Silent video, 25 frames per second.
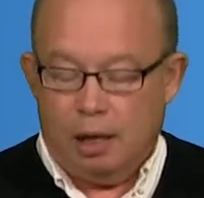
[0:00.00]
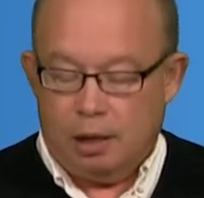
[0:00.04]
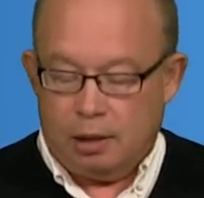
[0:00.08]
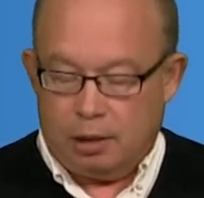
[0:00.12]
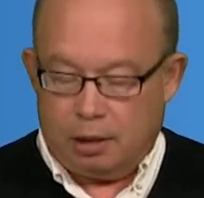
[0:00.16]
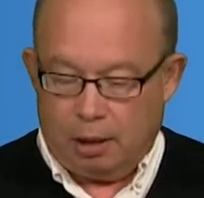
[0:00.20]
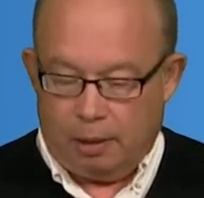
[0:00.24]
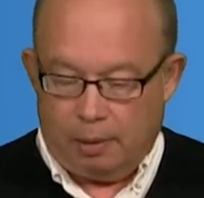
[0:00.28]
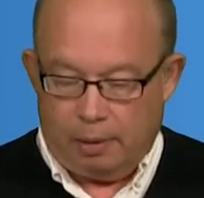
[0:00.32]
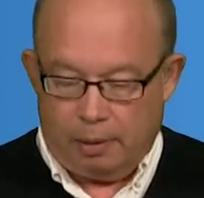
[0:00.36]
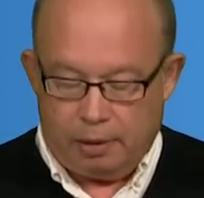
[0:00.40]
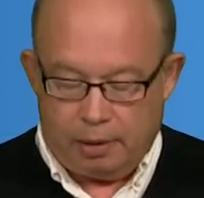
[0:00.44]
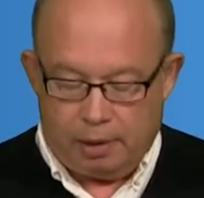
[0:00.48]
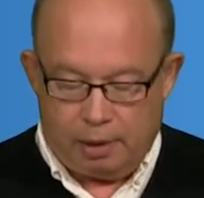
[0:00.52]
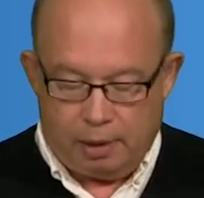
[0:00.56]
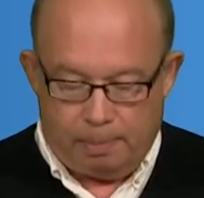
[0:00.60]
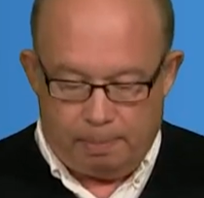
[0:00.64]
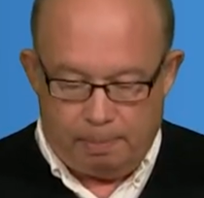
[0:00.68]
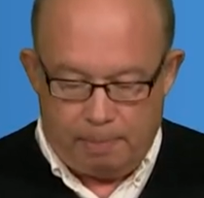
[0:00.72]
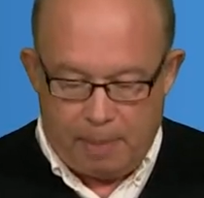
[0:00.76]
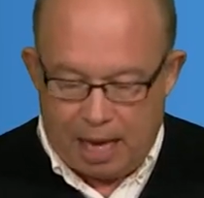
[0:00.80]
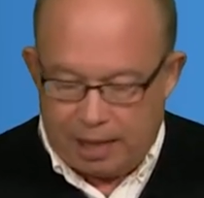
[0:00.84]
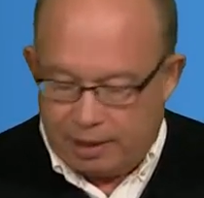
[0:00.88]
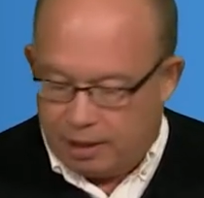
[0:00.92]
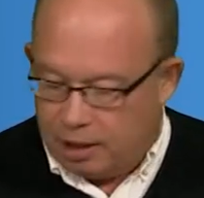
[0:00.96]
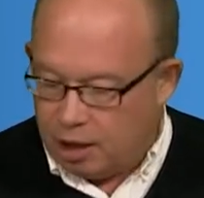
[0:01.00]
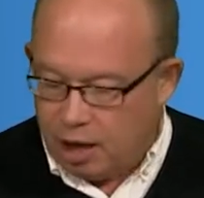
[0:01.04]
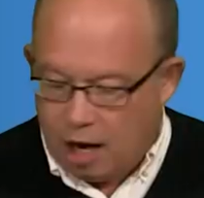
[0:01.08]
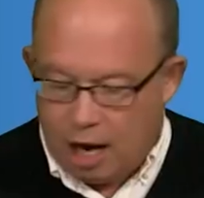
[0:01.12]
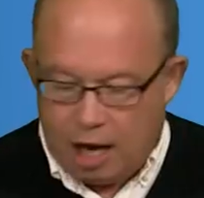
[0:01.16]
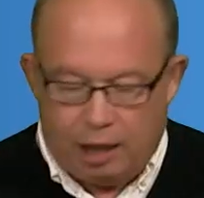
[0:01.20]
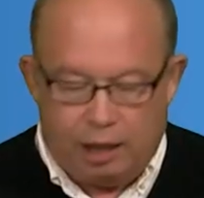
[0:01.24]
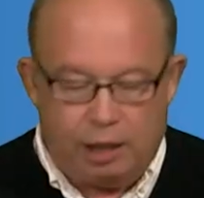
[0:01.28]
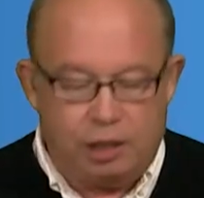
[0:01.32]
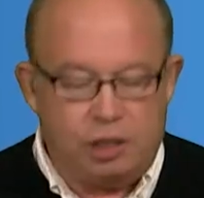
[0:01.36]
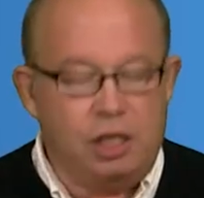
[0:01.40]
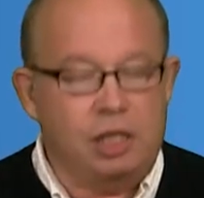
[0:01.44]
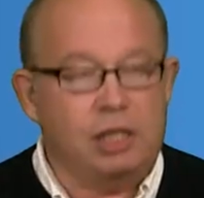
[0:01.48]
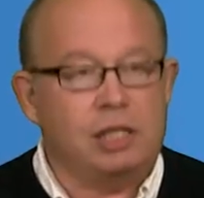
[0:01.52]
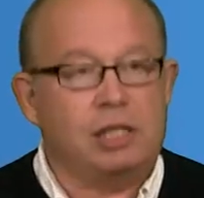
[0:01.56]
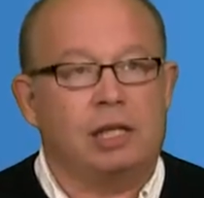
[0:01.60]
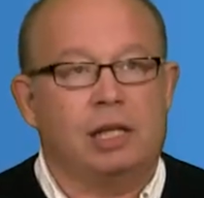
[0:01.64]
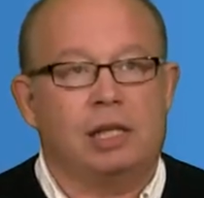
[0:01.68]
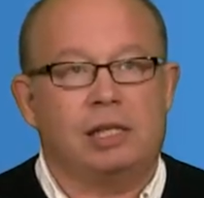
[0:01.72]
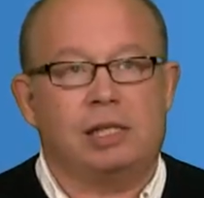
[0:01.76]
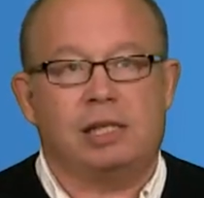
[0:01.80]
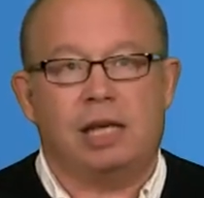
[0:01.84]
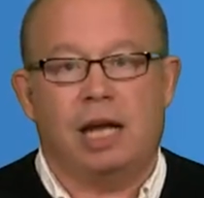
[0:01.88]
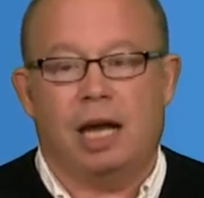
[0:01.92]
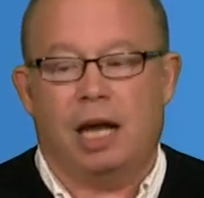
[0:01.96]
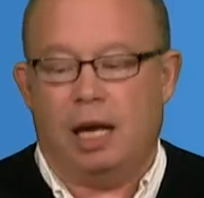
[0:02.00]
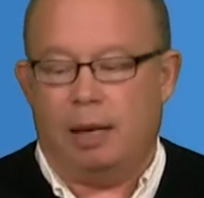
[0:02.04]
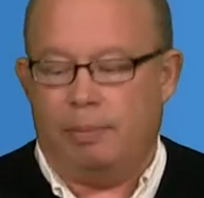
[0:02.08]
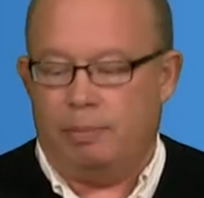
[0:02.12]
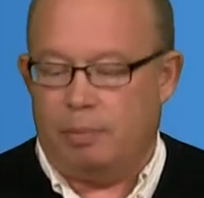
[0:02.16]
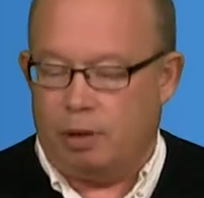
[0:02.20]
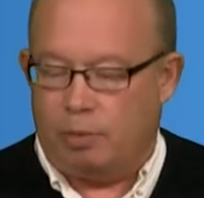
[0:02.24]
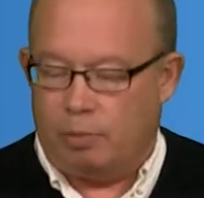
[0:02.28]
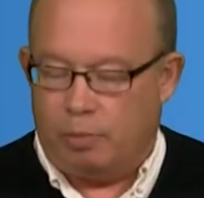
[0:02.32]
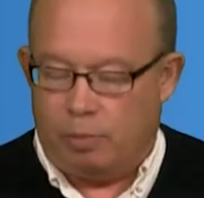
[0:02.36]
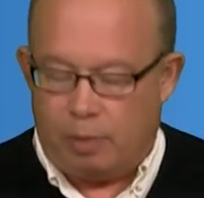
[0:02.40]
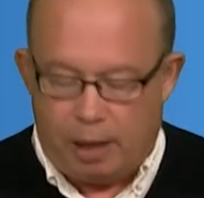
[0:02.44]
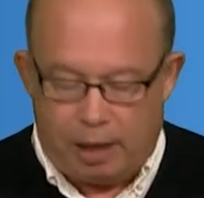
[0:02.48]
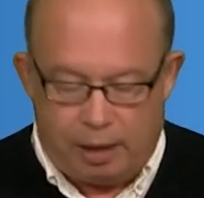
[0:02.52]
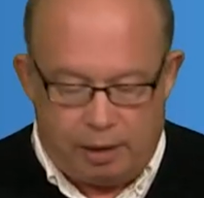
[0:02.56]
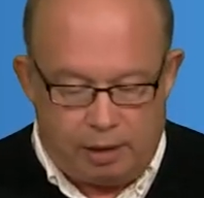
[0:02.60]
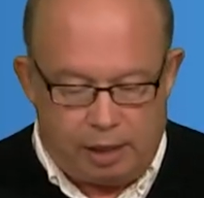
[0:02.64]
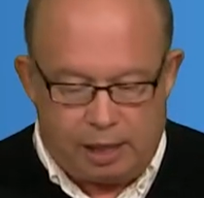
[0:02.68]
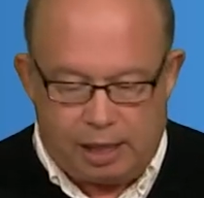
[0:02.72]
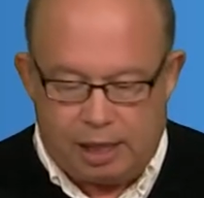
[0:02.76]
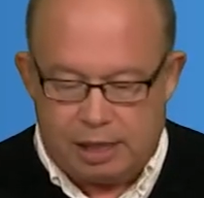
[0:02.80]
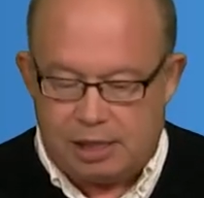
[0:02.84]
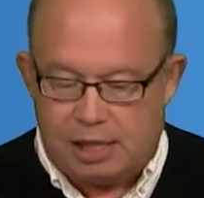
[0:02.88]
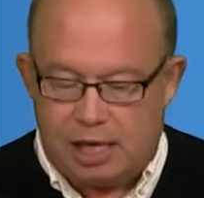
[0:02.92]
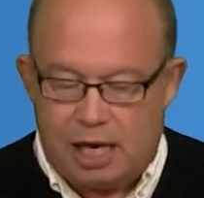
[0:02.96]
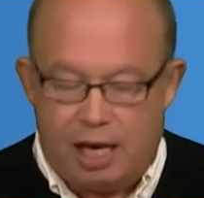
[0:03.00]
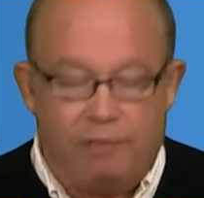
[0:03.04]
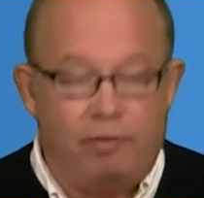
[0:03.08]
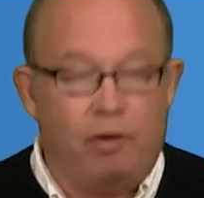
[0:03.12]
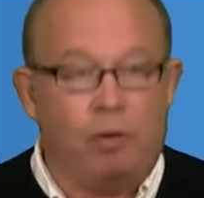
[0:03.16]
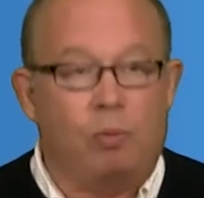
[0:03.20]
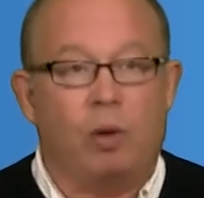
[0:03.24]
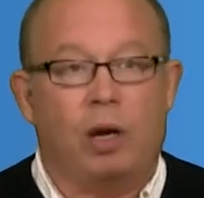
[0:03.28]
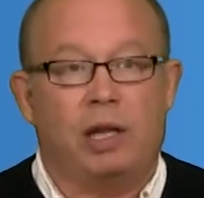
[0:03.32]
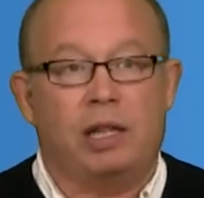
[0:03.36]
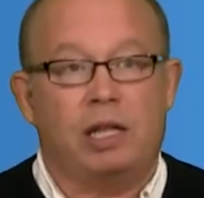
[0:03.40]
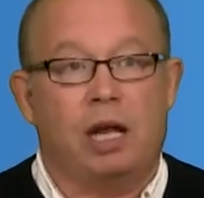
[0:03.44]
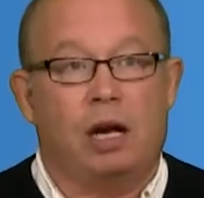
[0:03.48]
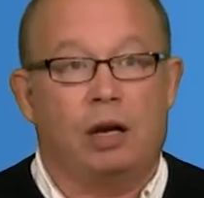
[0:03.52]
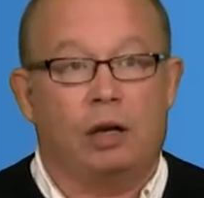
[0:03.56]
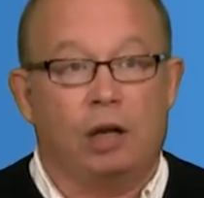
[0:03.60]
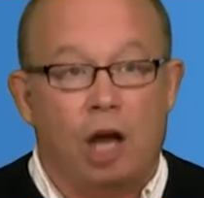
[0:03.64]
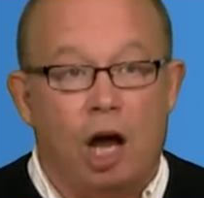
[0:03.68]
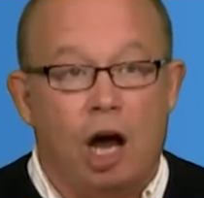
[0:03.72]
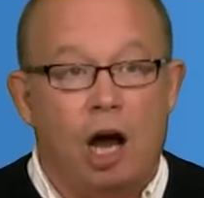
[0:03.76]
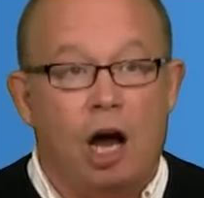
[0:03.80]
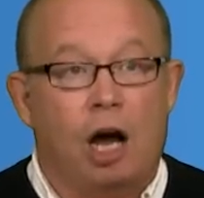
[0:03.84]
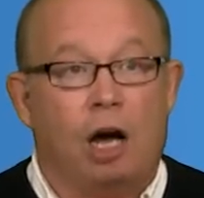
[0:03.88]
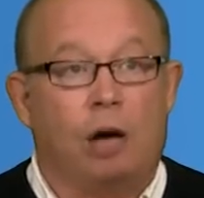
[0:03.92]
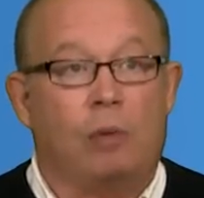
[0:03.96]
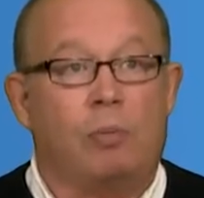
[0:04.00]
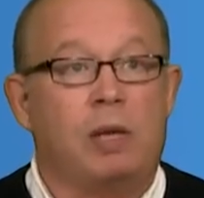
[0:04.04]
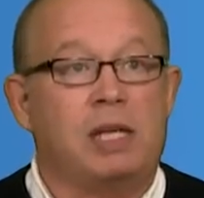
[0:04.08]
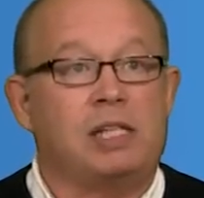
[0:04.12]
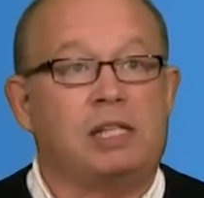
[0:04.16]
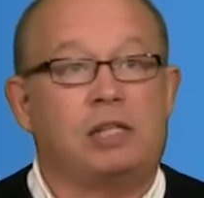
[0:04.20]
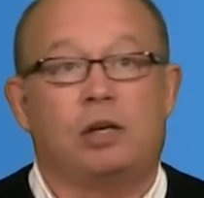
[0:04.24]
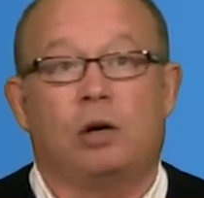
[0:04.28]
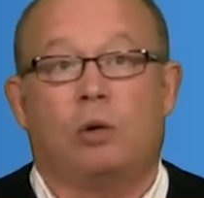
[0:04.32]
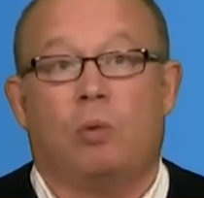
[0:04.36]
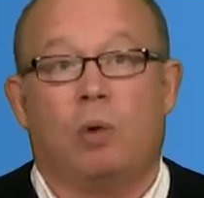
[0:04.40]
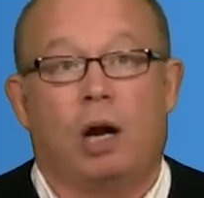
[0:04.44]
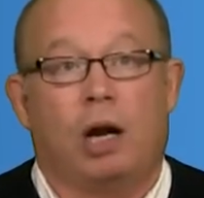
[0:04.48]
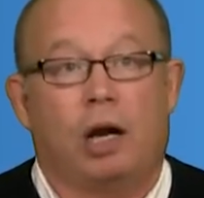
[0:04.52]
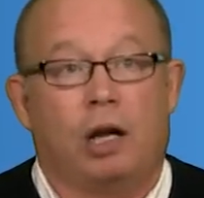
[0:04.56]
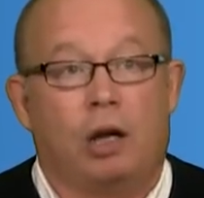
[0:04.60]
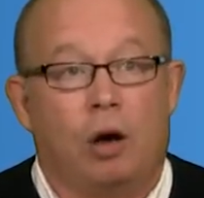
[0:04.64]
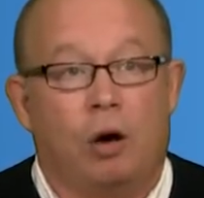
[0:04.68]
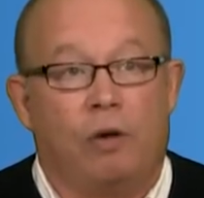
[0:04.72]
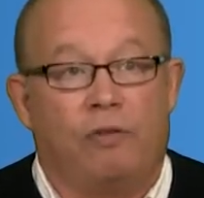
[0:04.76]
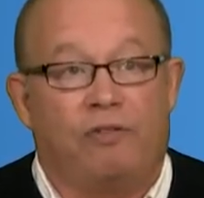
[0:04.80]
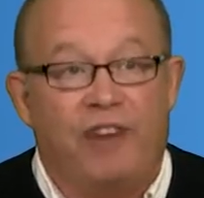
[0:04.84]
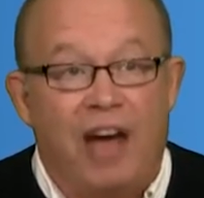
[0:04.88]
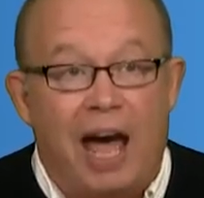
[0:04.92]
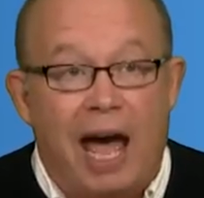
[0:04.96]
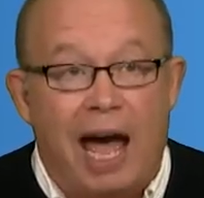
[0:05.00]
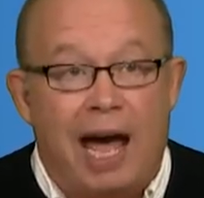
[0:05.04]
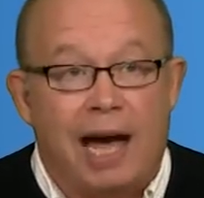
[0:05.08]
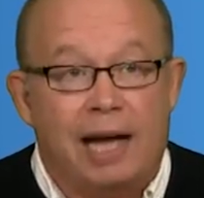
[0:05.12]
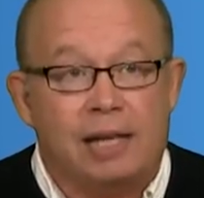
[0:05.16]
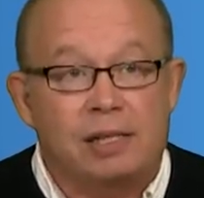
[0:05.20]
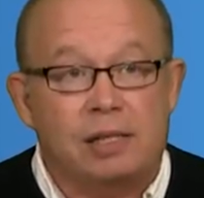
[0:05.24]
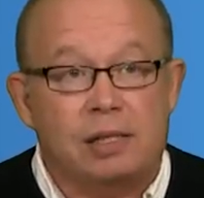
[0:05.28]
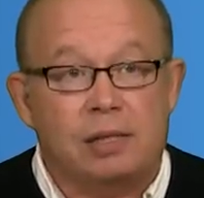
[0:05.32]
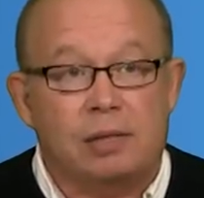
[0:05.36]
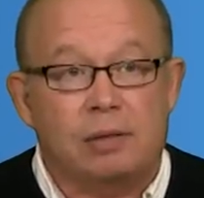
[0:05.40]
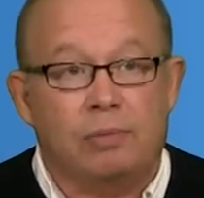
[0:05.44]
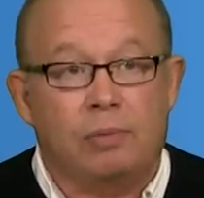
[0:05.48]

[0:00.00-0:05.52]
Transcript: The, the methodologies are the same, because even when they're long, we still want to go fast.